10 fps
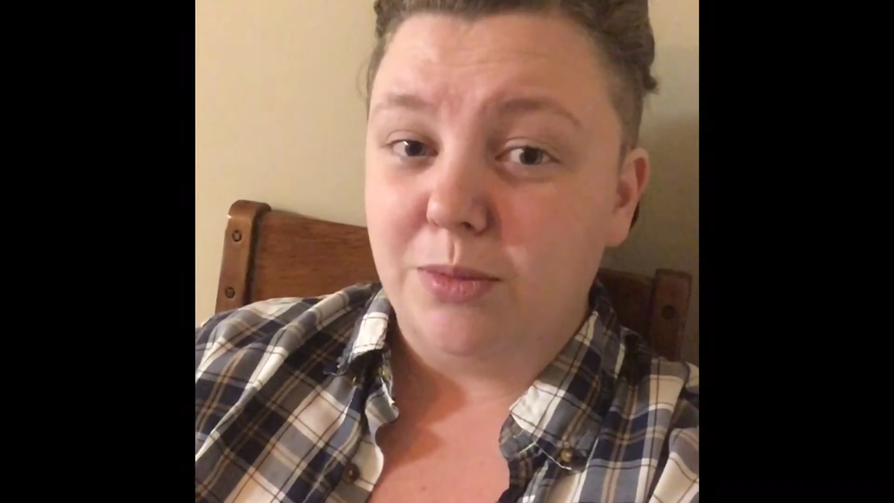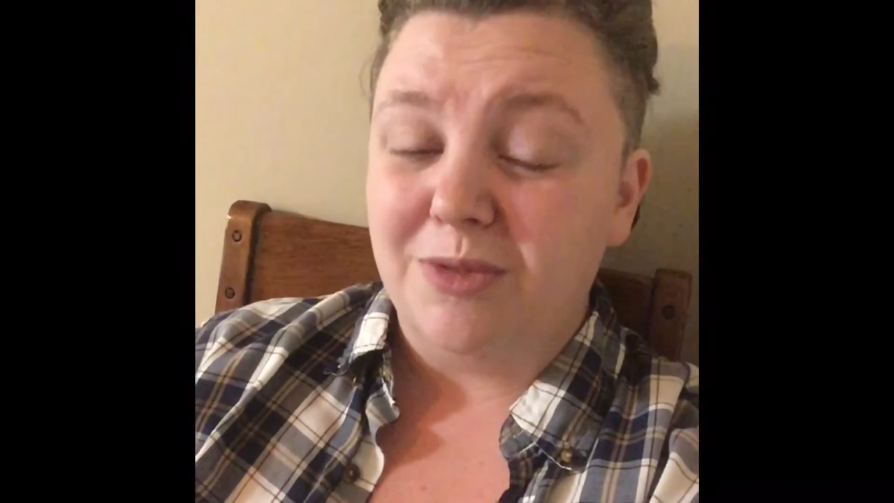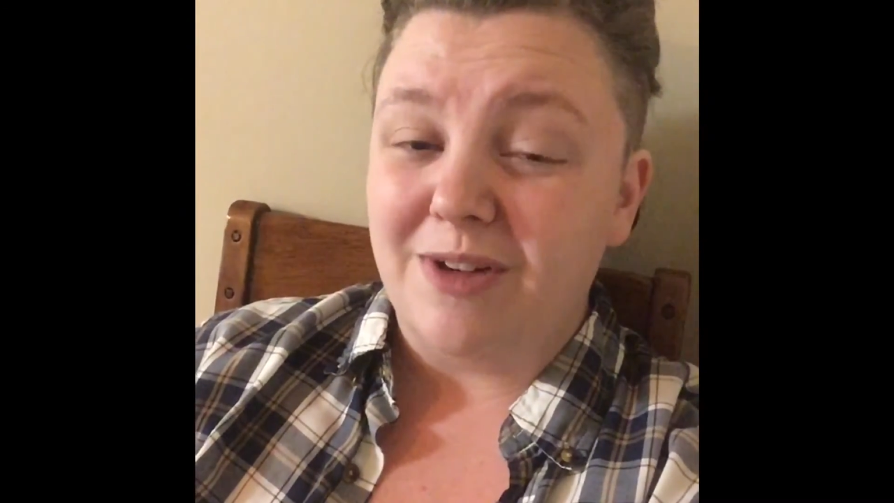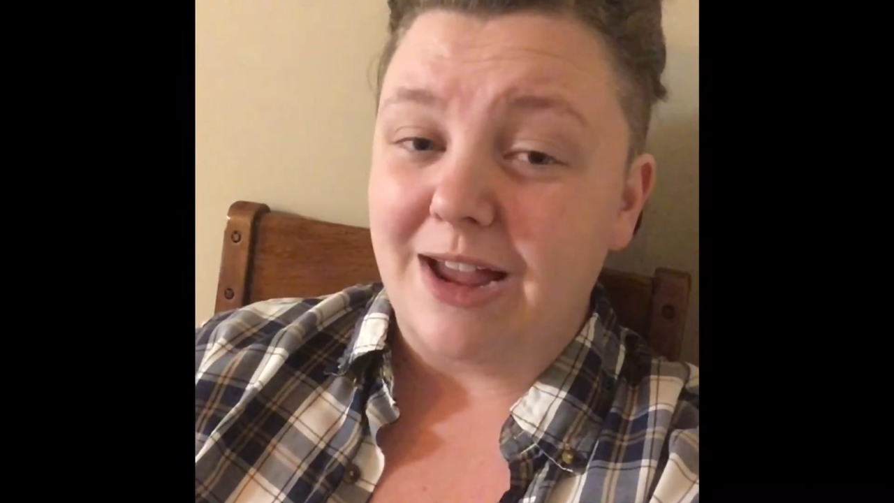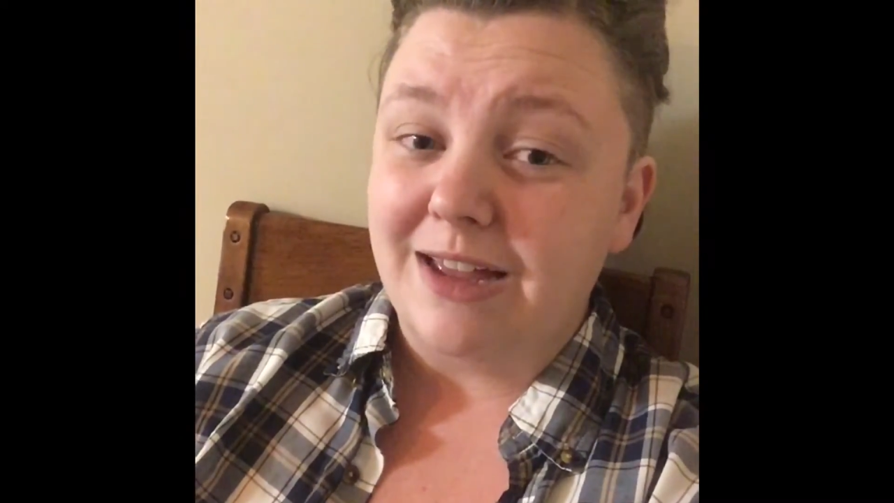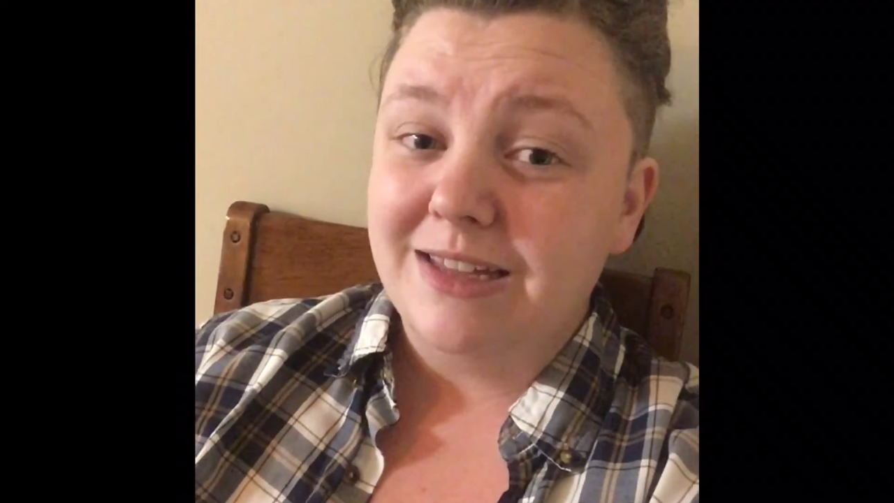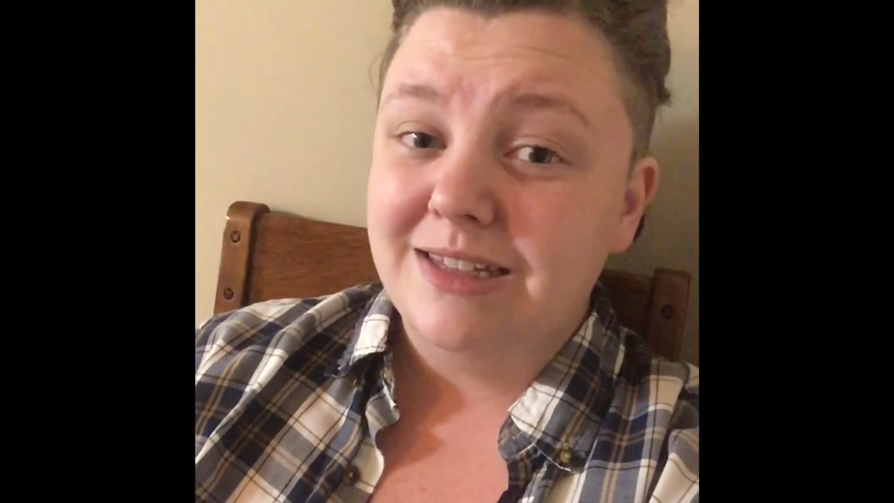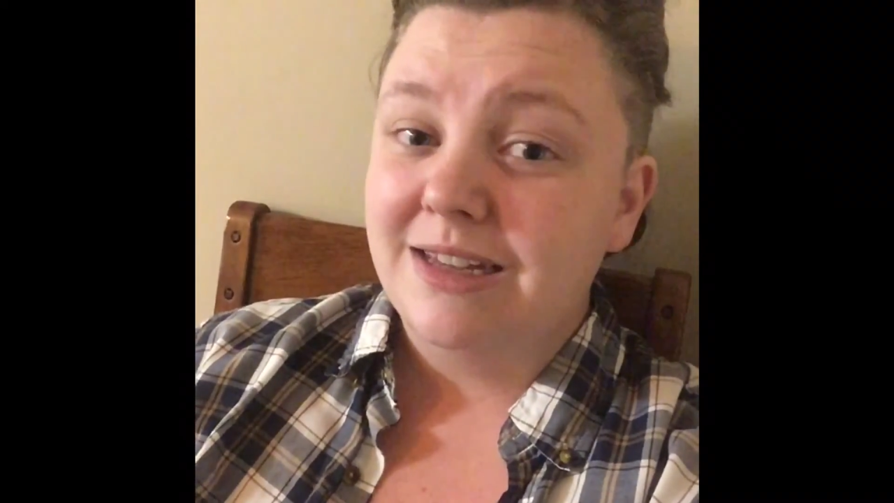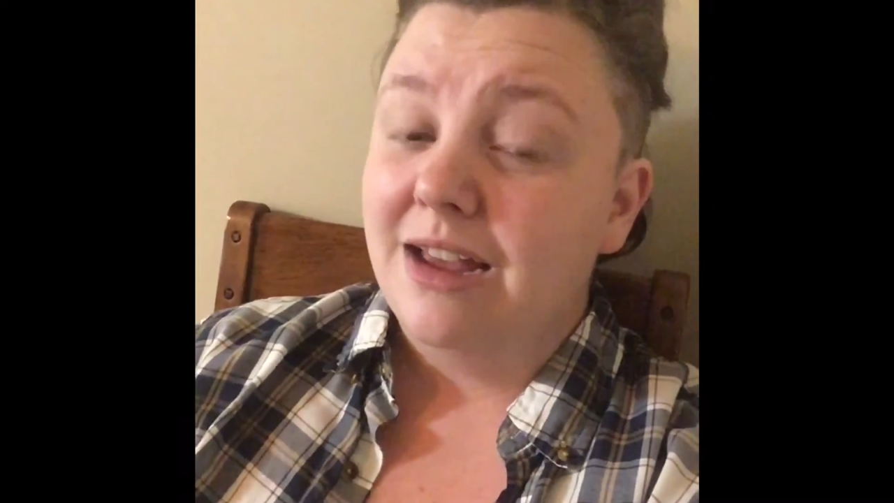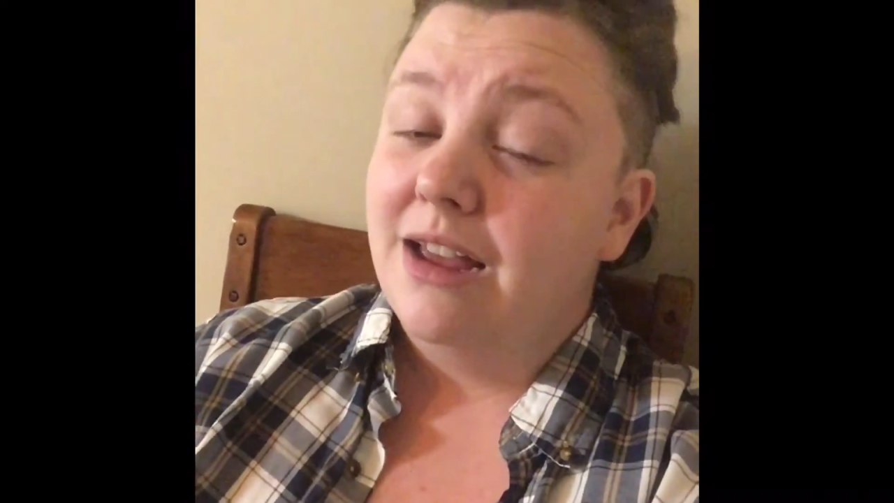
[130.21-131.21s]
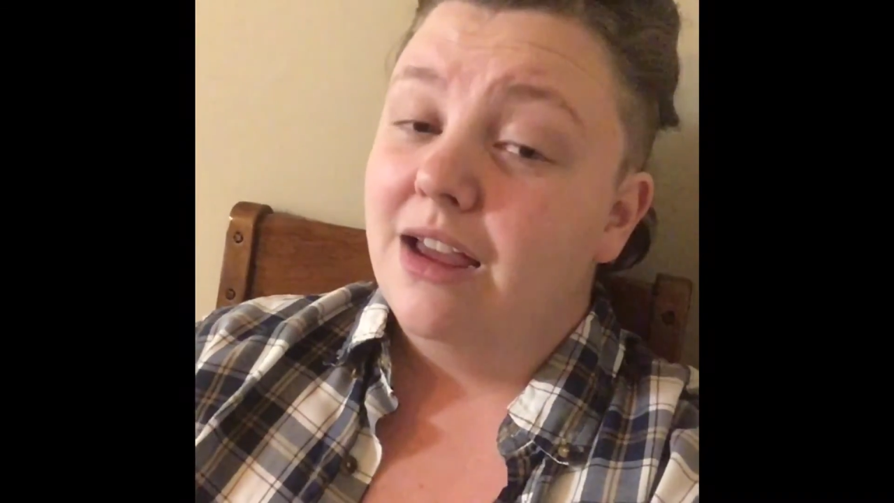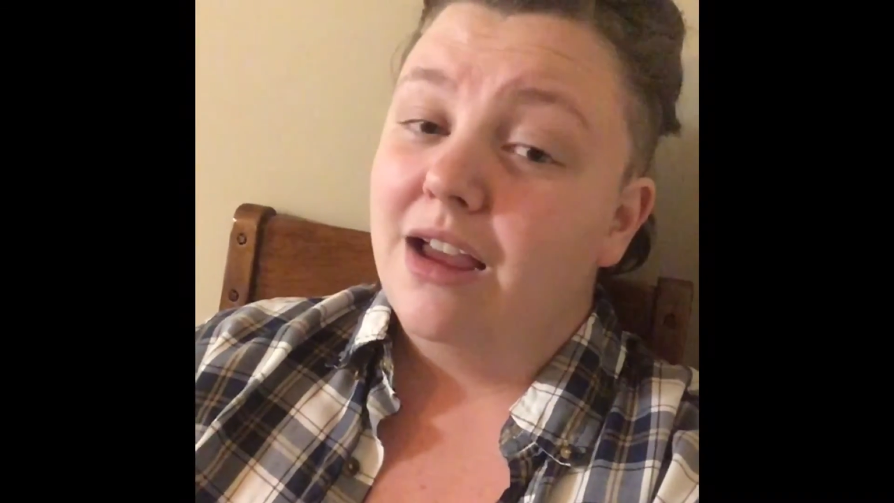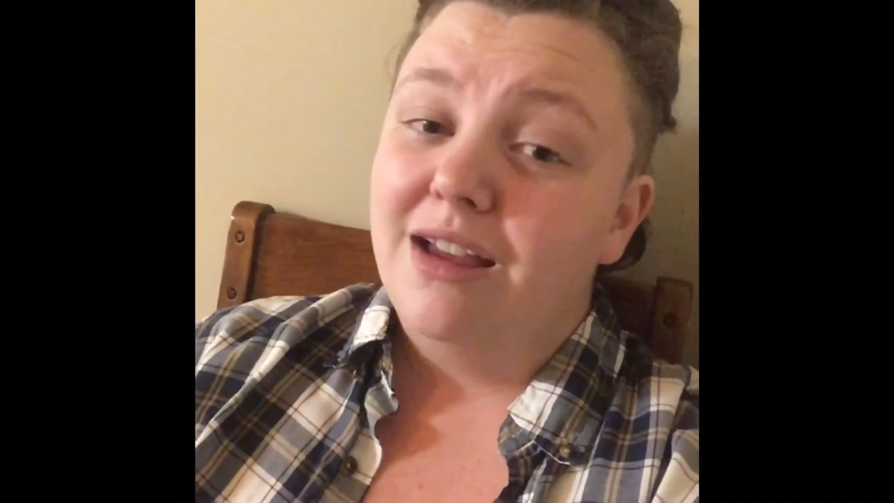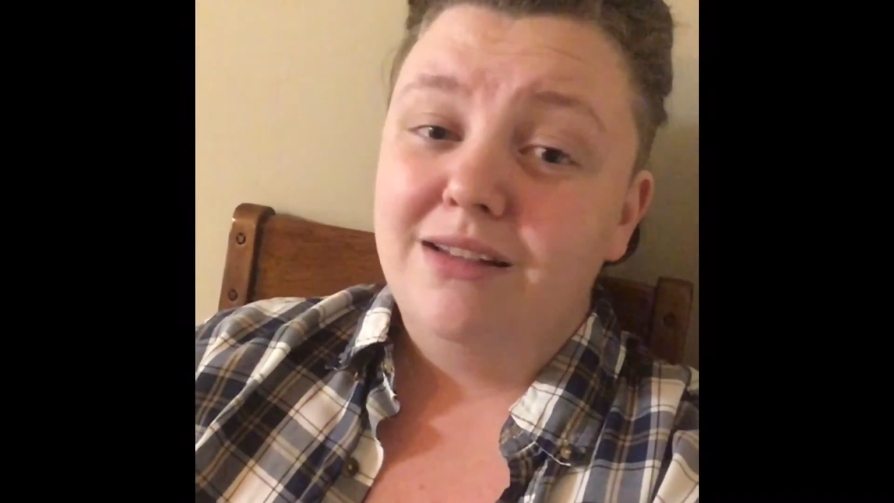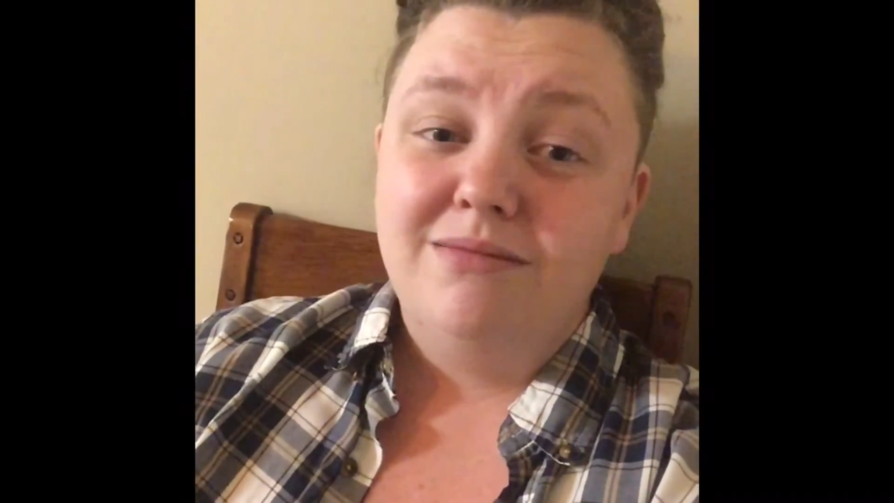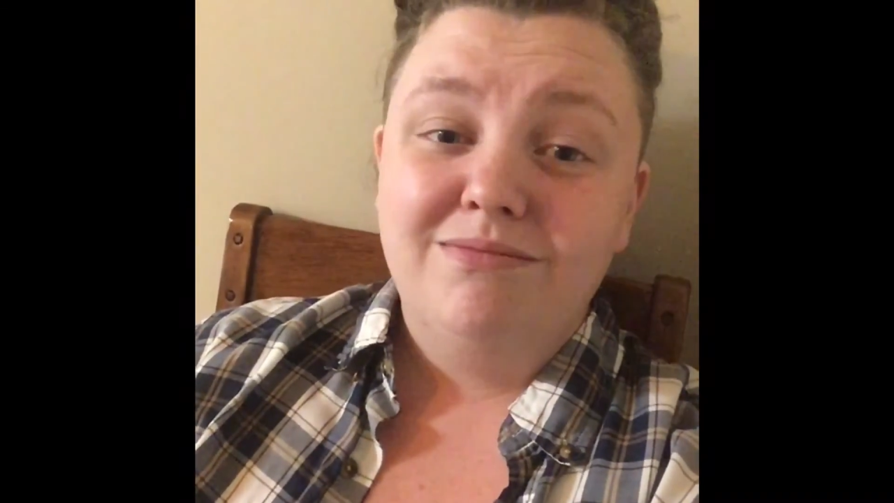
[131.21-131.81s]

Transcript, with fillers: provides uh,